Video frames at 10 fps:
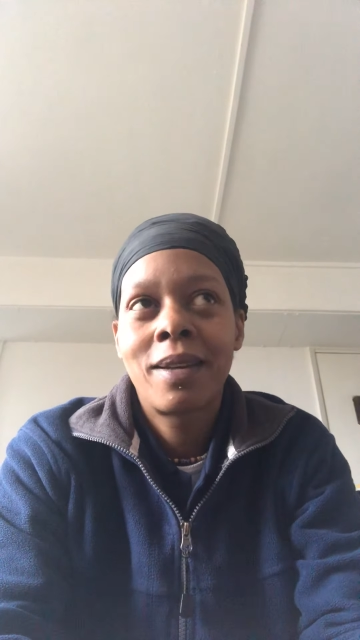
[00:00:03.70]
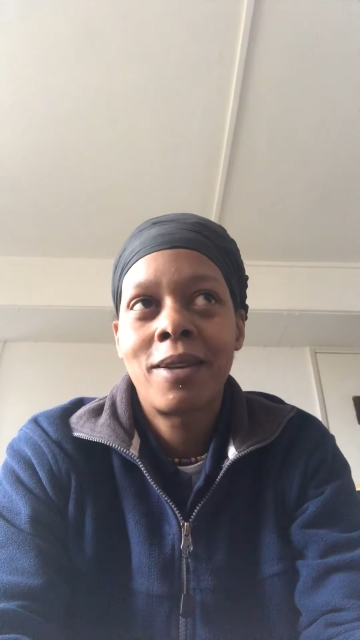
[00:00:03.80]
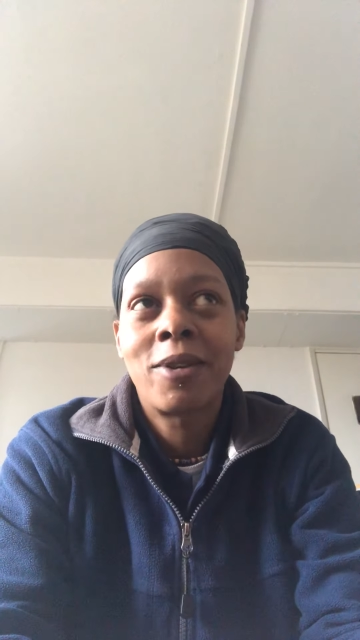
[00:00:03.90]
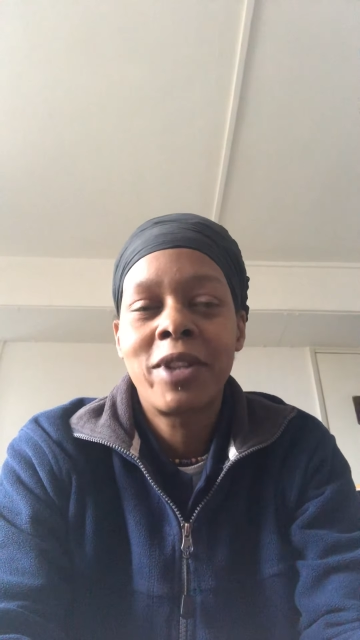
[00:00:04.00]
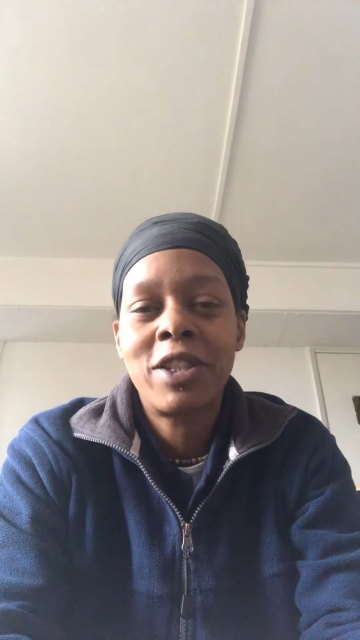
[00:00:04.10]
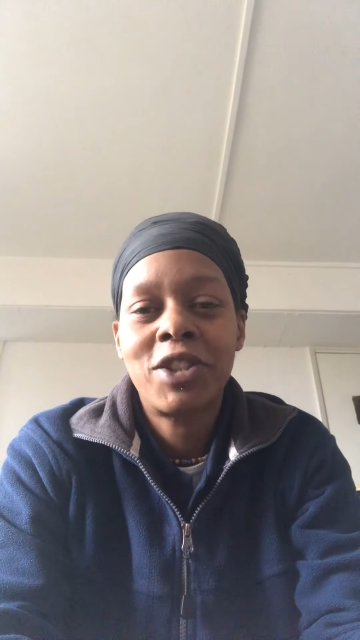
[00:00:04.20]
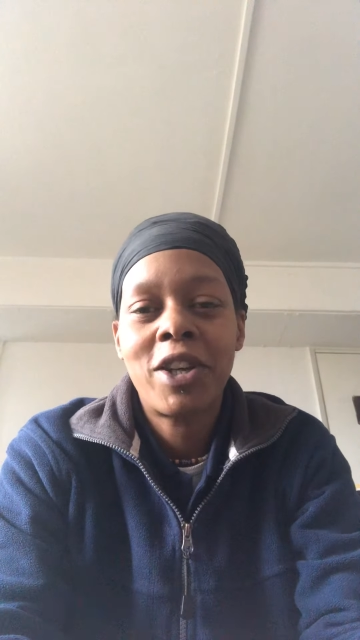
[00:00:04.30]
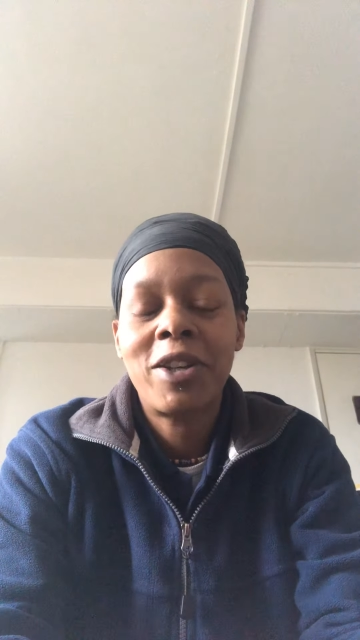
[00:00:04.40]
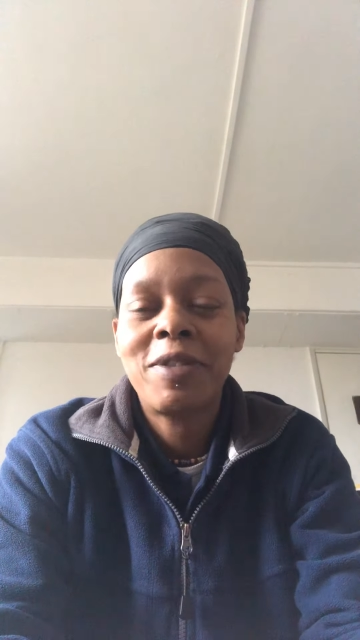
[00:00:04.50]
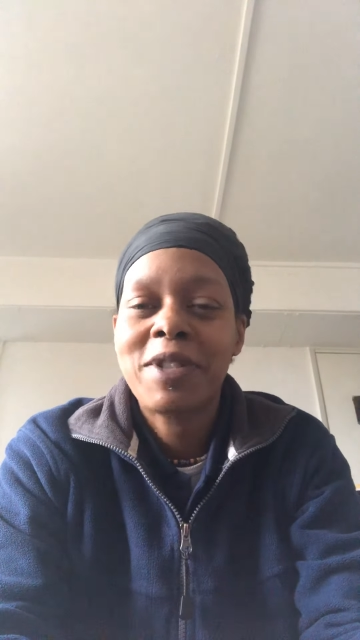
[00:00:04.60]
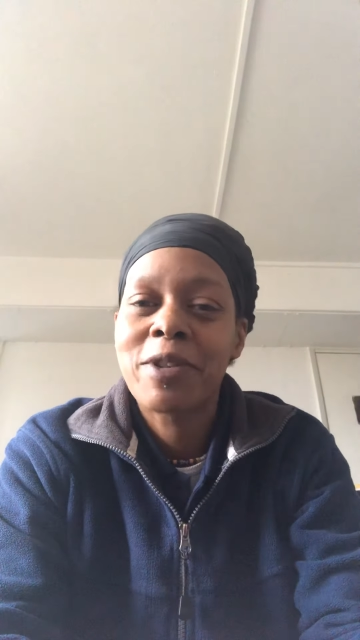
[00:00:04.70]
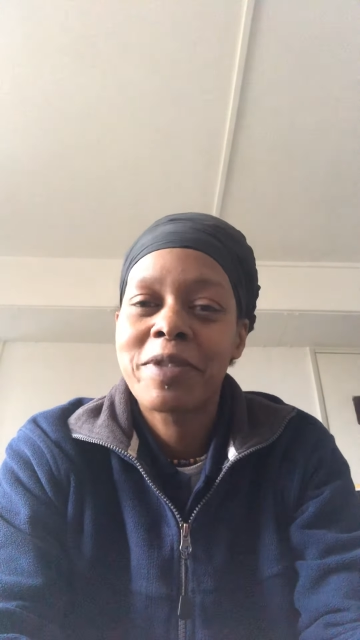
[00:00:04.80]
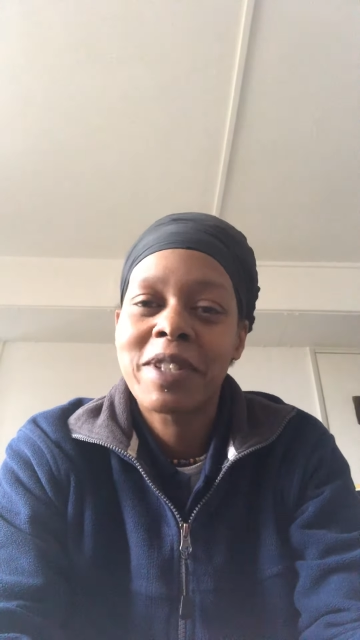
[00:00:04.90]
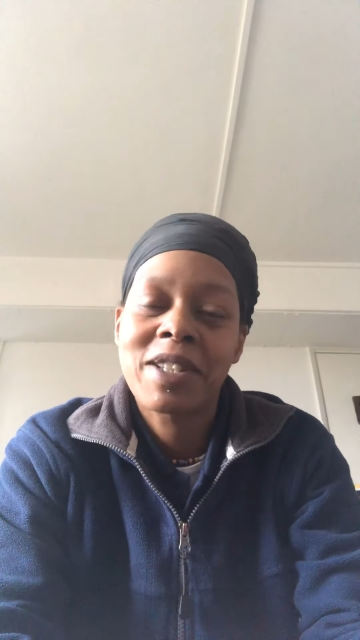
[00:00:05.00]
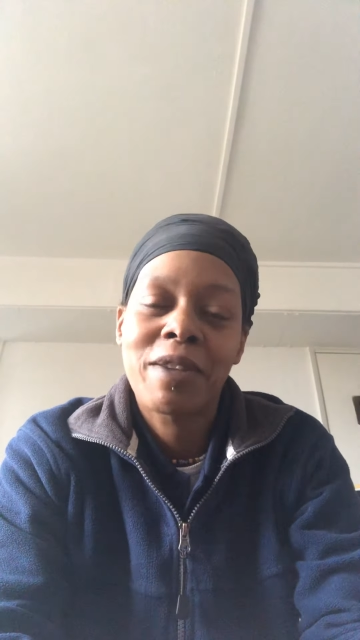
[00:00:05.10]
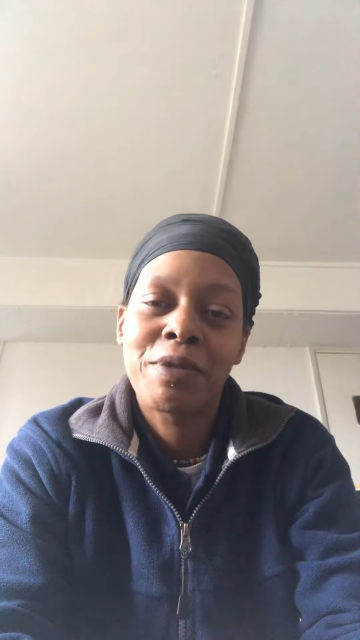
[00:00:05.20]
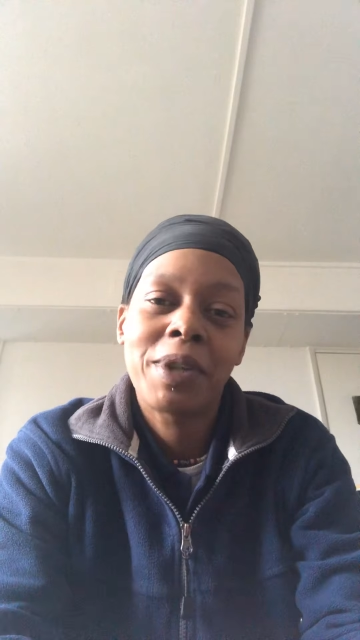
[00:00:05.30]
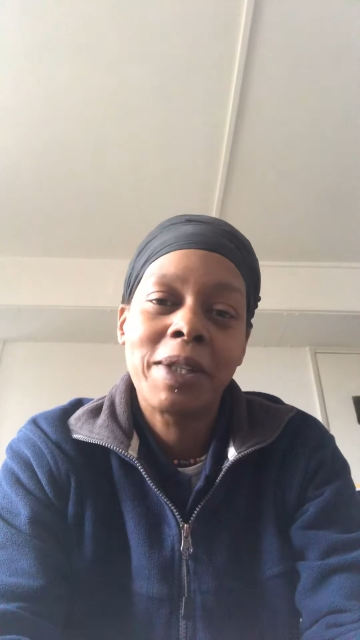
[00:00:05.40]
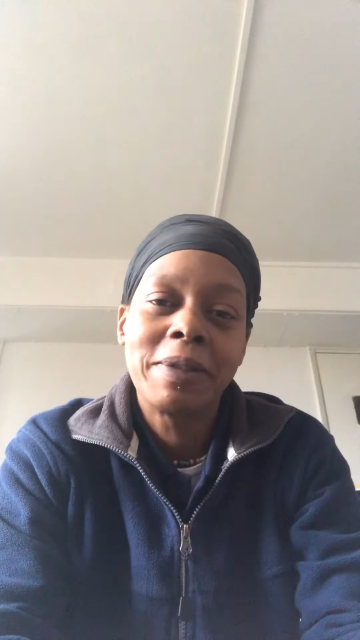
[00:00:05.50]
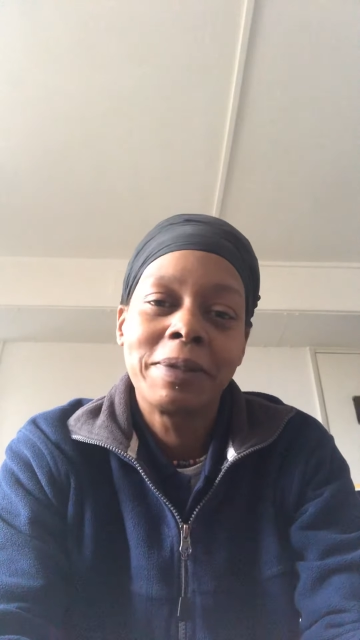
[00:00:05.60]
On this journey of
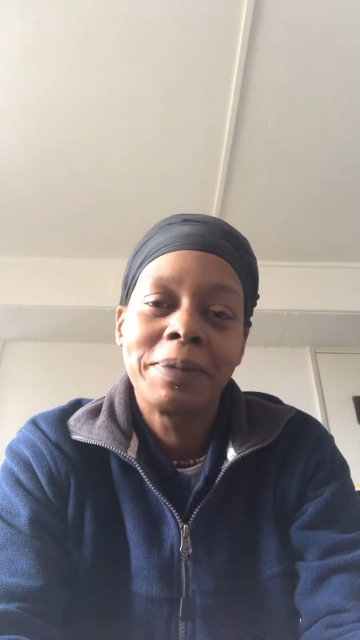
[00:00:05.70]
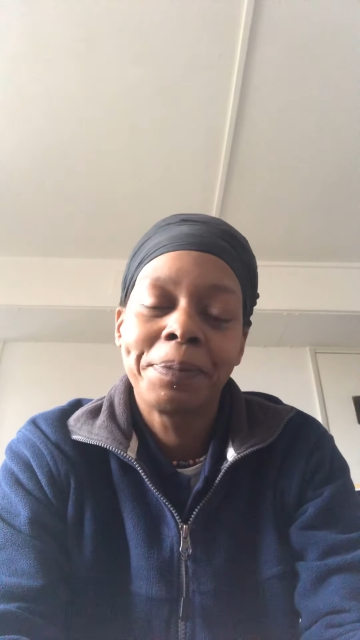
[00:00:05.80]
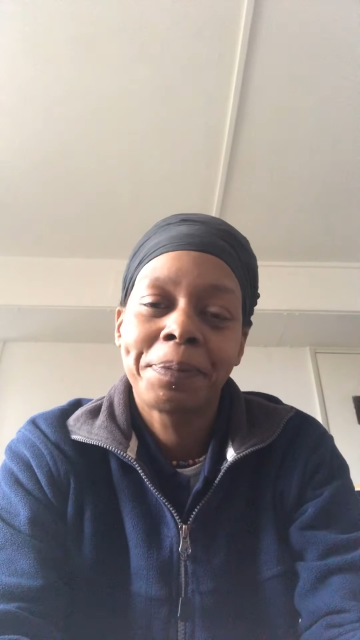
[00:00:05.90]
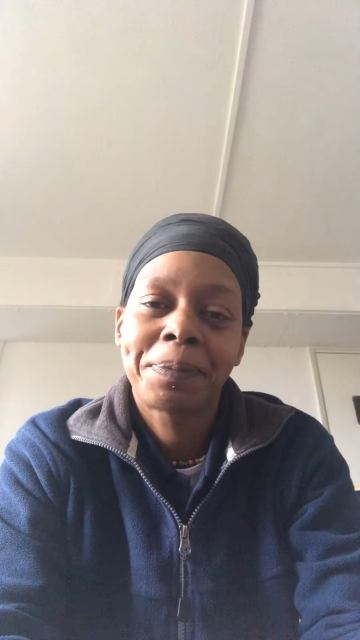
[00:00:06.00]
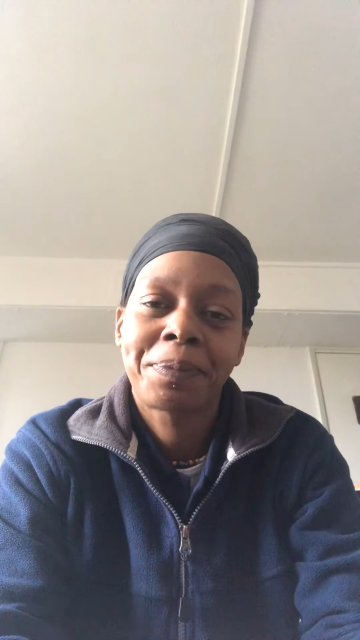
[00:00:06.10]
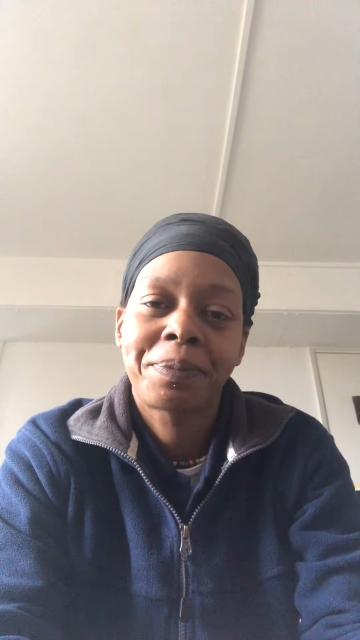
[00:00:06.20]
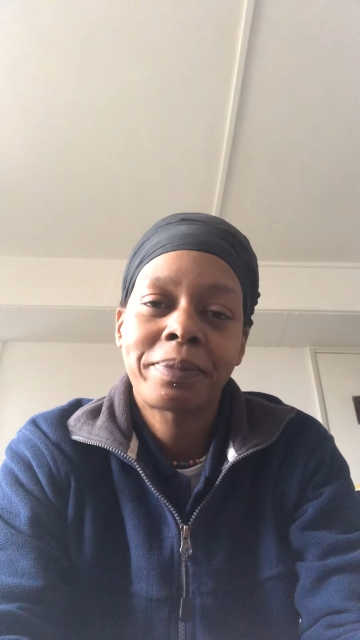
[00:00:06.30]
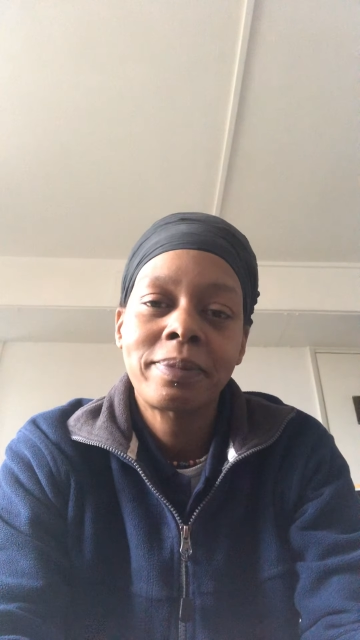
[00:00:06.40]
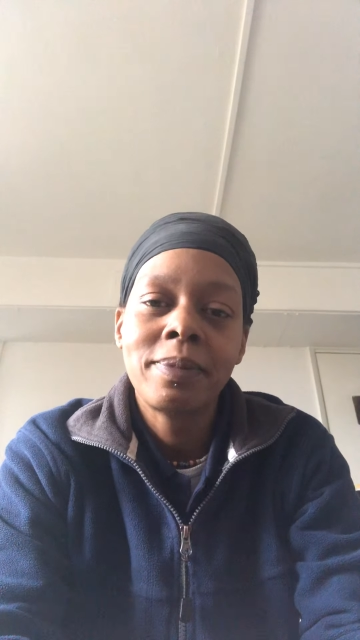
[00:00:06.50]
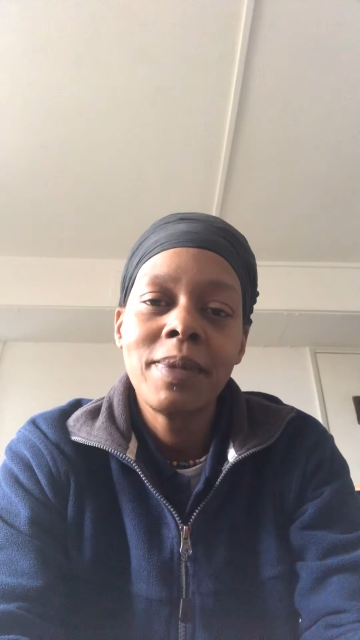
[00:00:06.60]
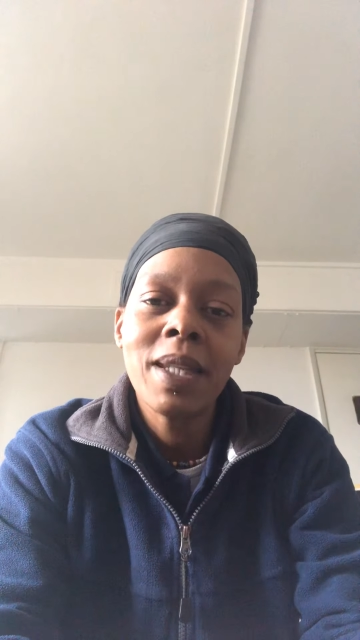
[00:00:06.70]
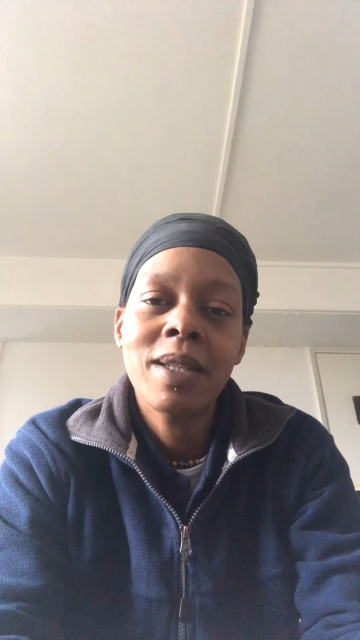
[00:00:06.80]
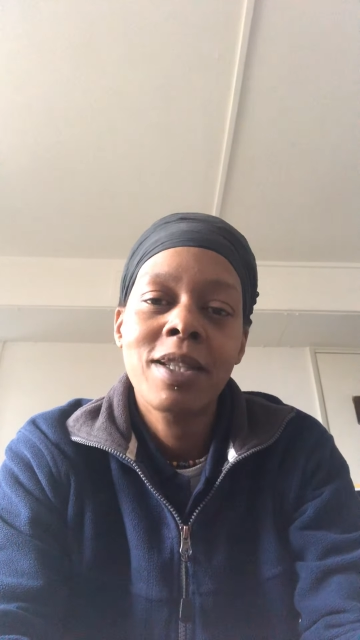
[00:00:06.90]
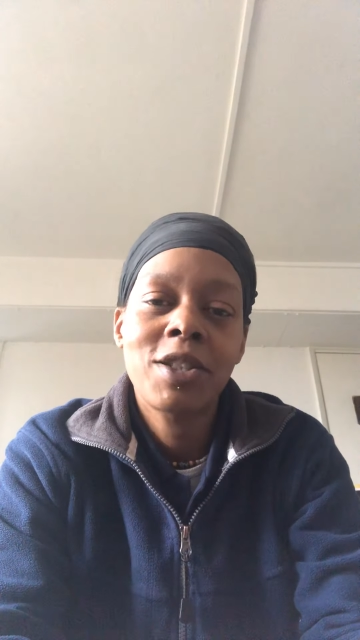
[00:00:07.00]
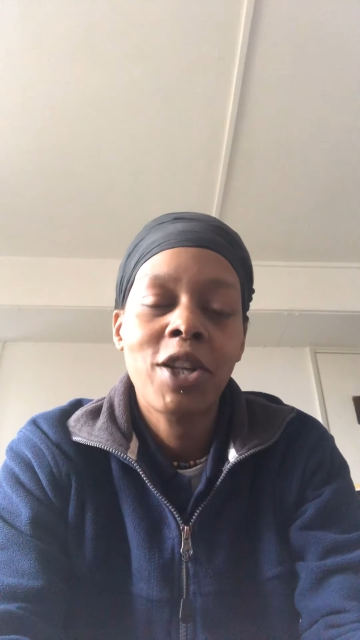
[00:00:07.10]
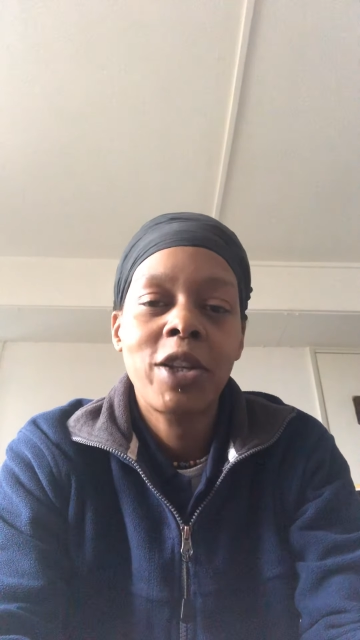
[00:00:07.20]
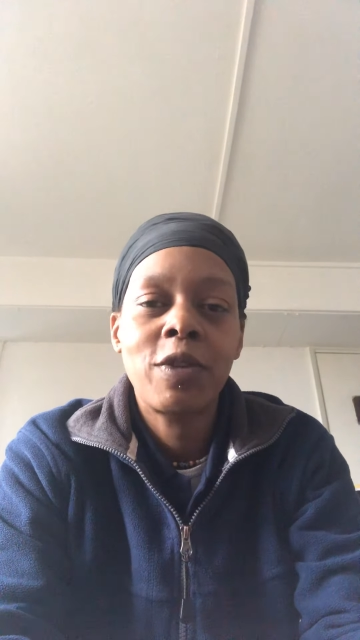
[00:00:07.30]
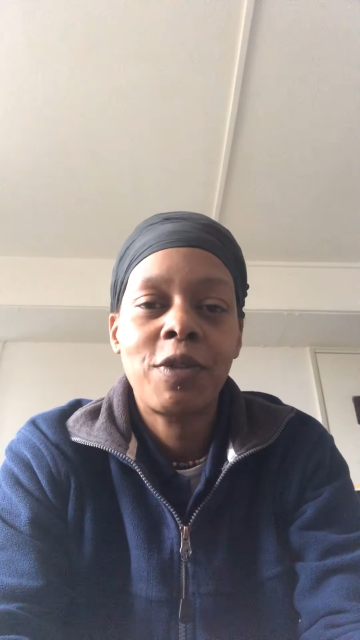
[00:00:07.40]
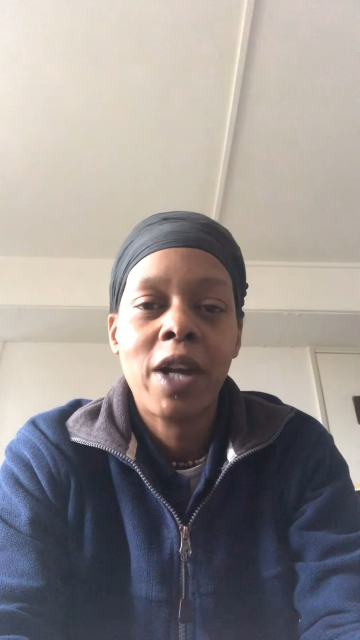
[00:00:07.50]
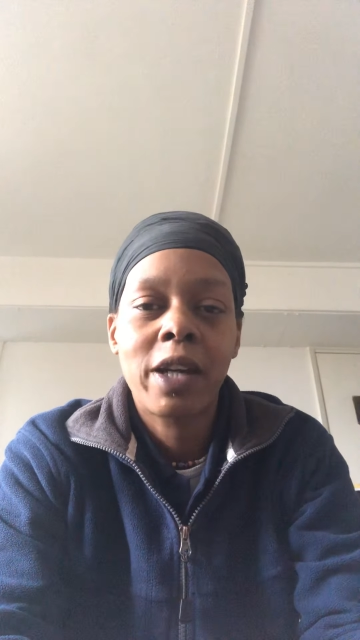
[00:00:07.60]
self-discovery, this journey
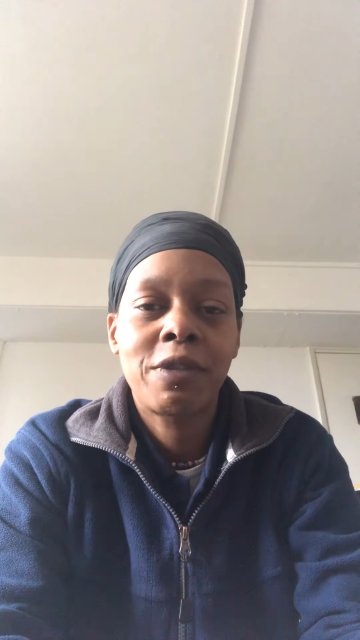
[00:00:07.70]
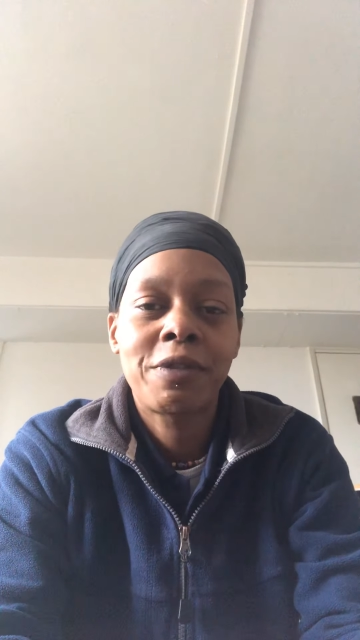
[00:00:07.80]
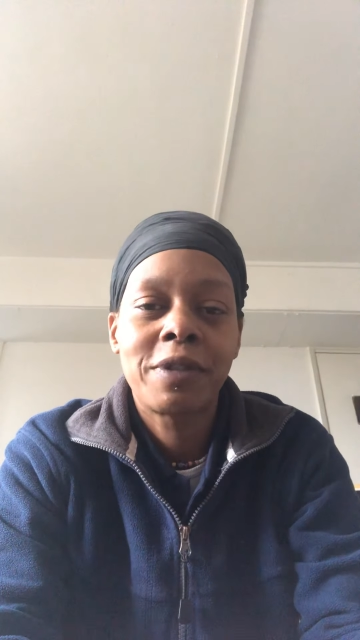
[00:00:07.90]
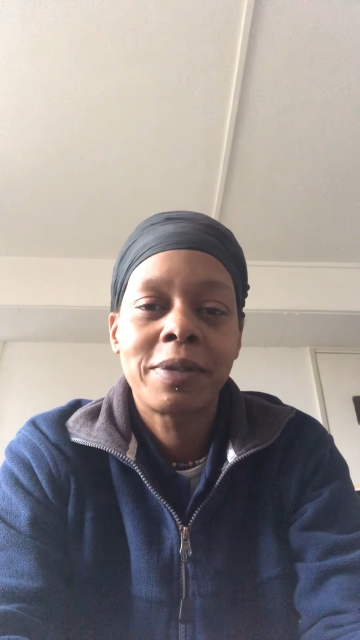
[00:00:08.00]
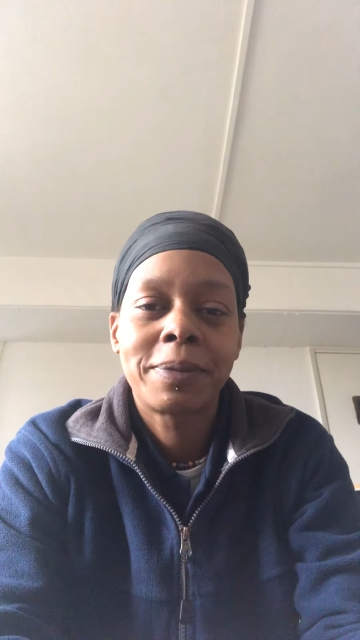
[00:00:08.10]
of life.